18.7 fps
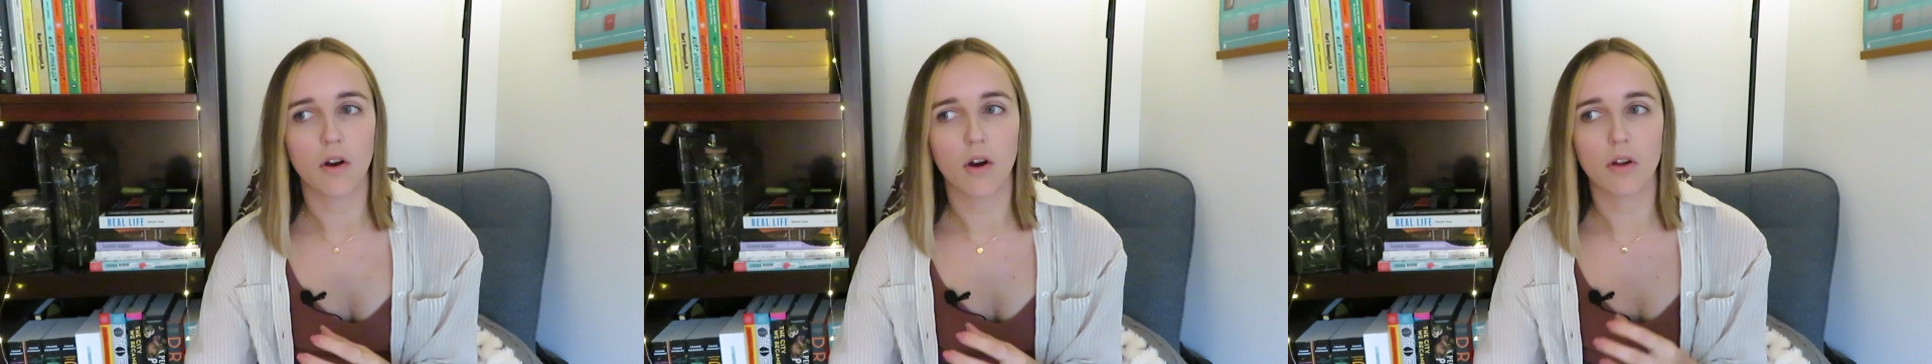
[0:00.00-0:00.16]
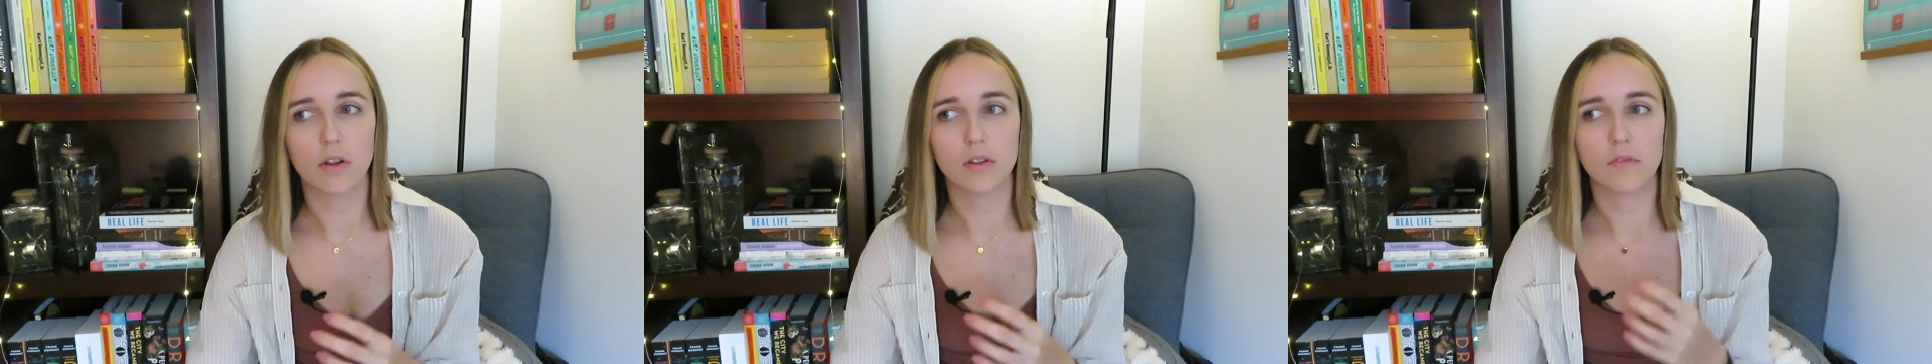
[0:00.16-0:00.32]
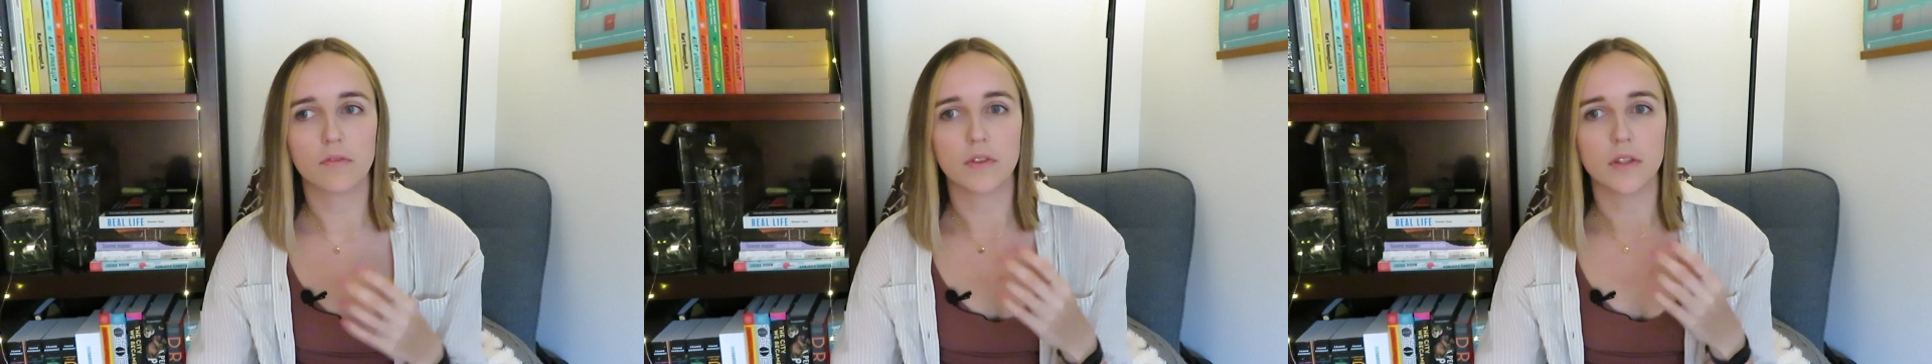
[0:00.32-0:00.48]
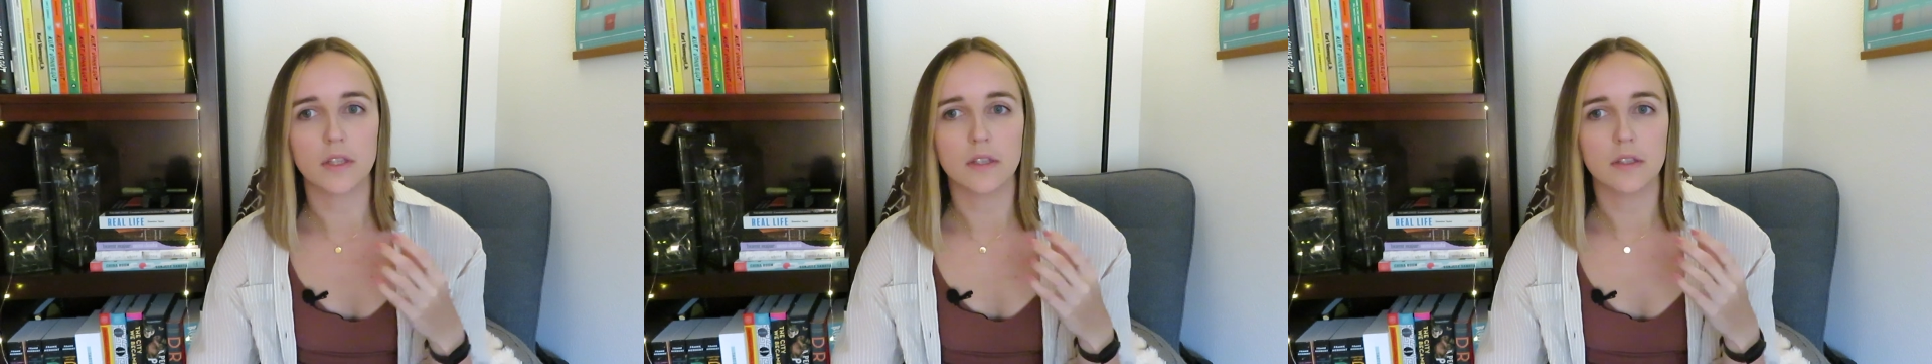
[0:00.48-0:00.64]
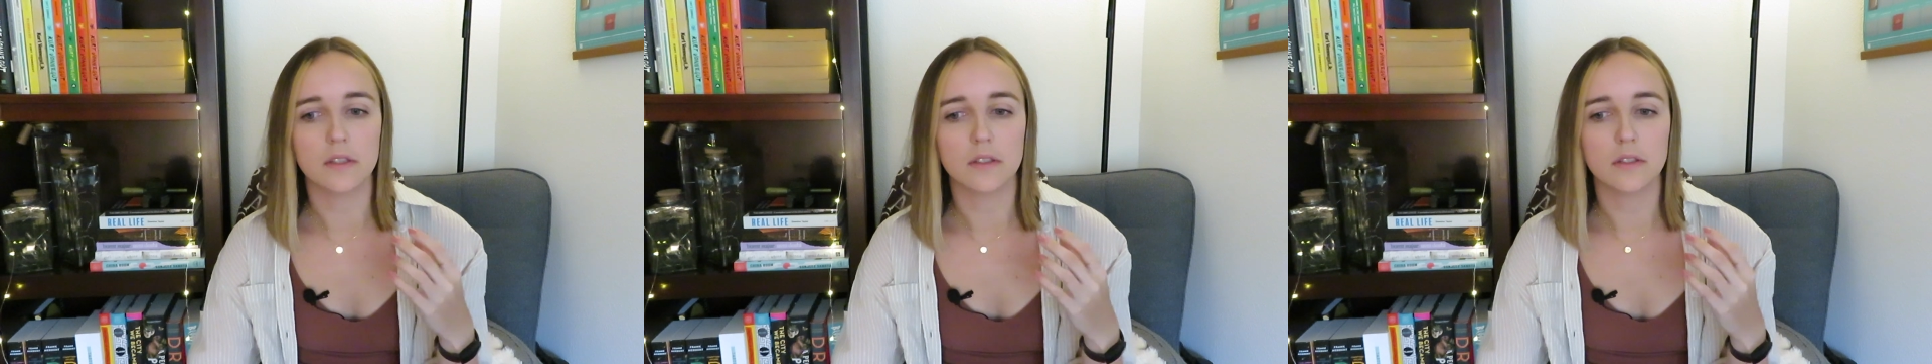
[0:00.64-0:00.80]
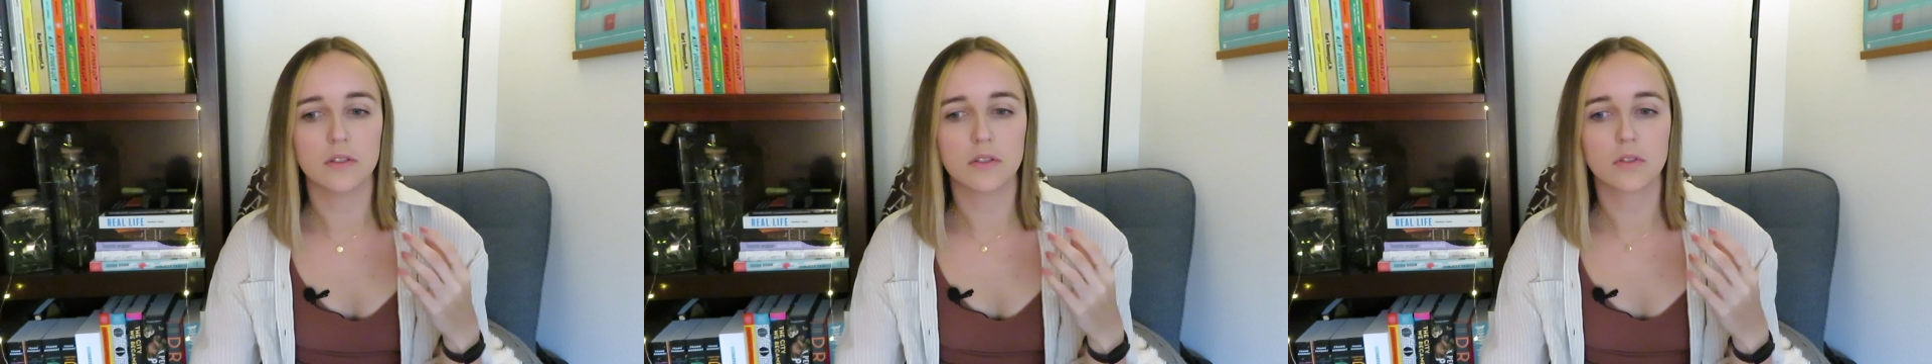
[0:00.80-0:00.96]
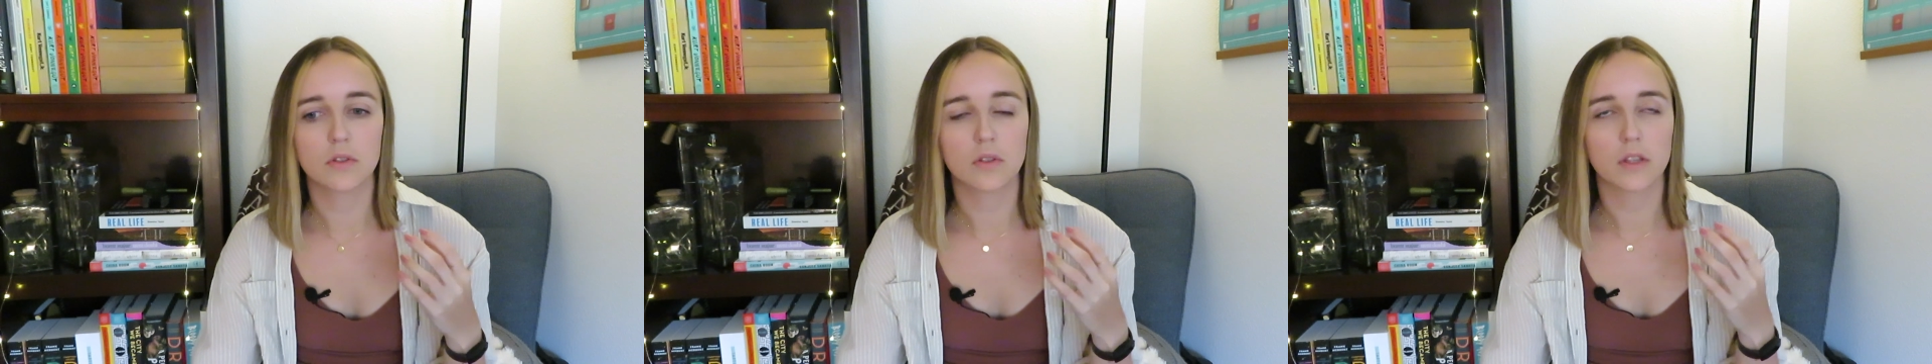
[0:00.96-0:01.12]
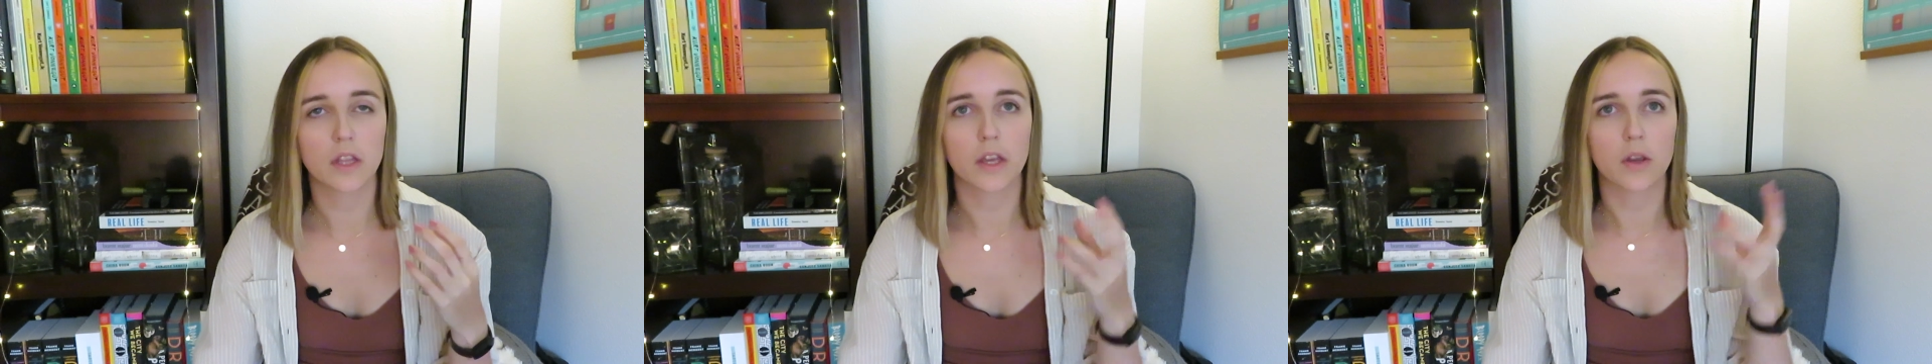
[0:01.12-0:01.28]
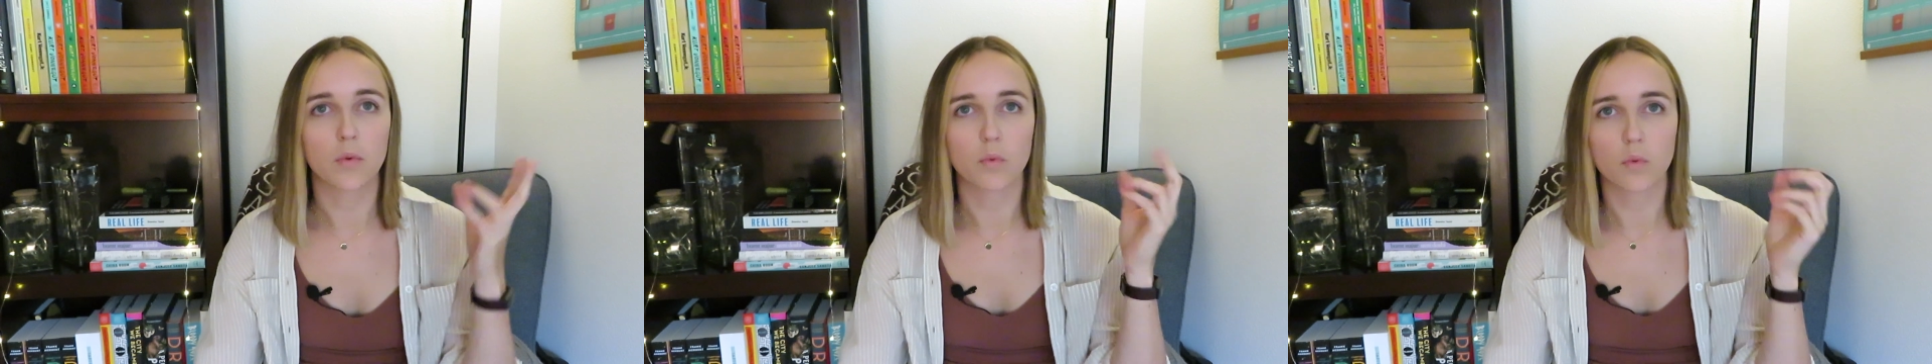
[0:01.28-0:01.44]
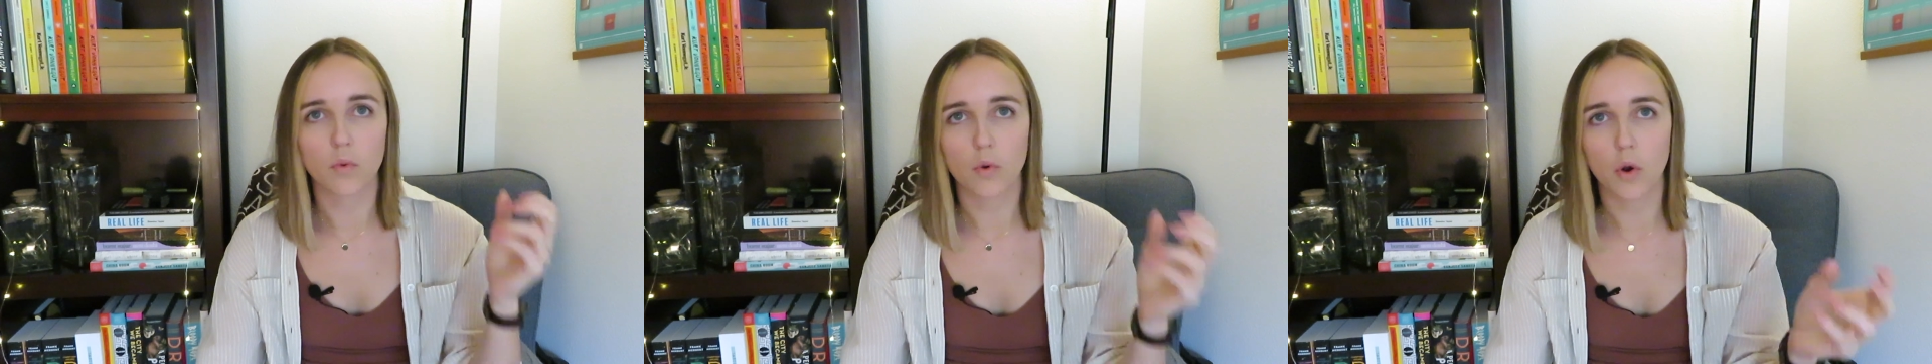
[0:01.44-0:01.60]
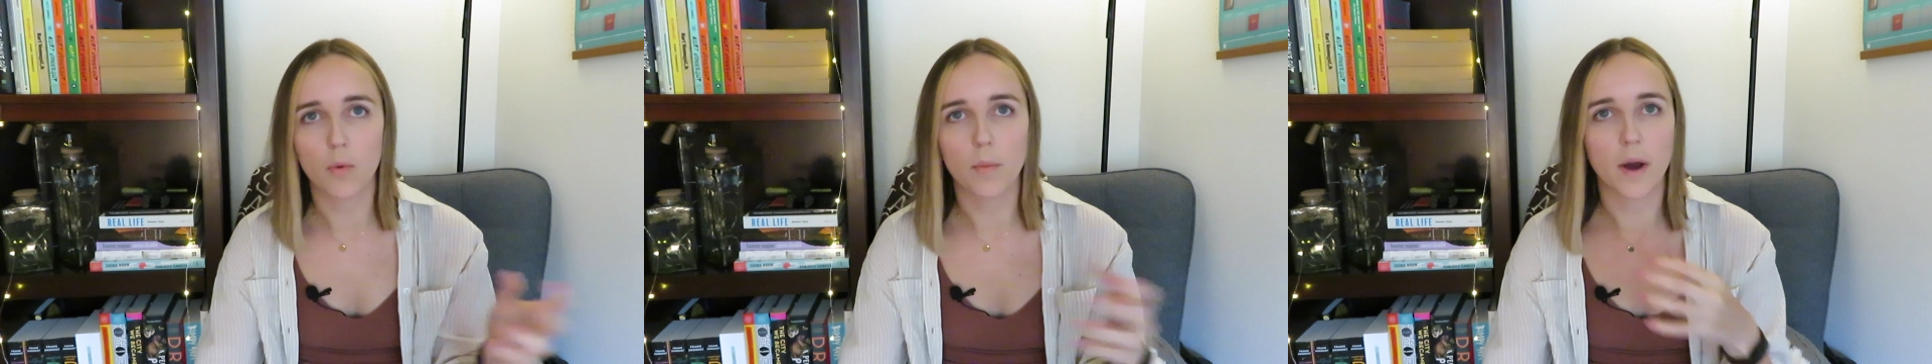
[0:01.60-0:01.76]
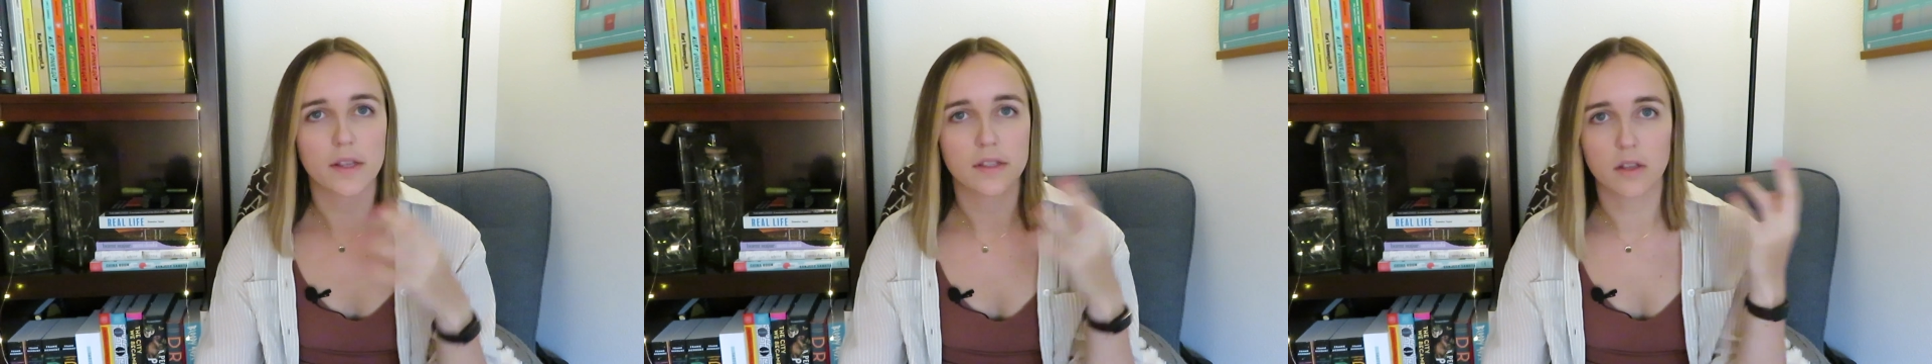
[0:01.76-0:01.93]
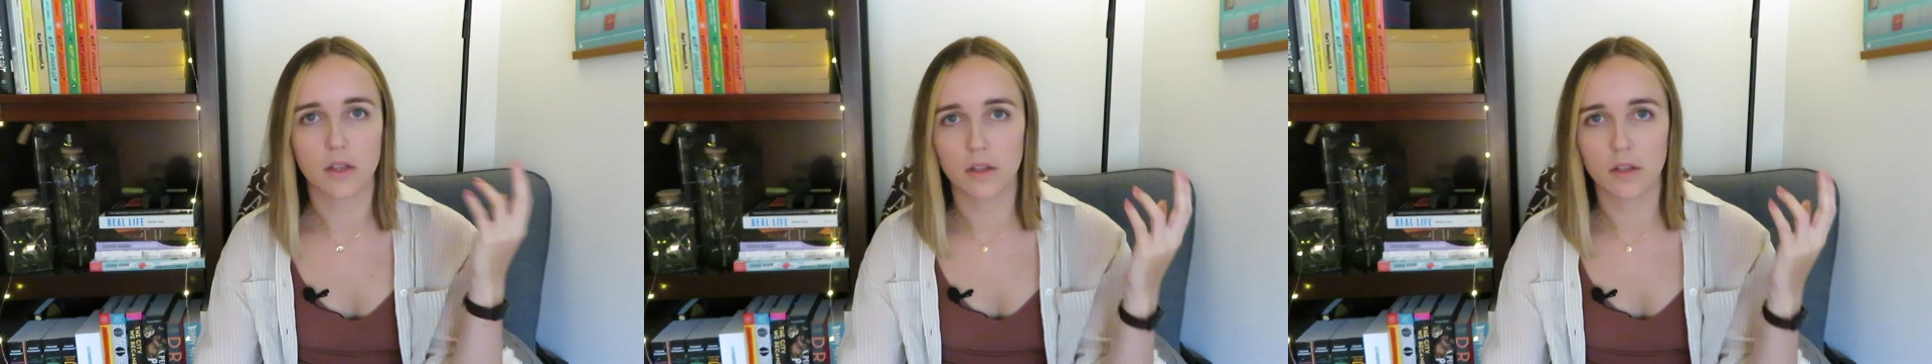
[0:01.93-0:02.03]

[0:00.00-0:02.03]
all of these like robots,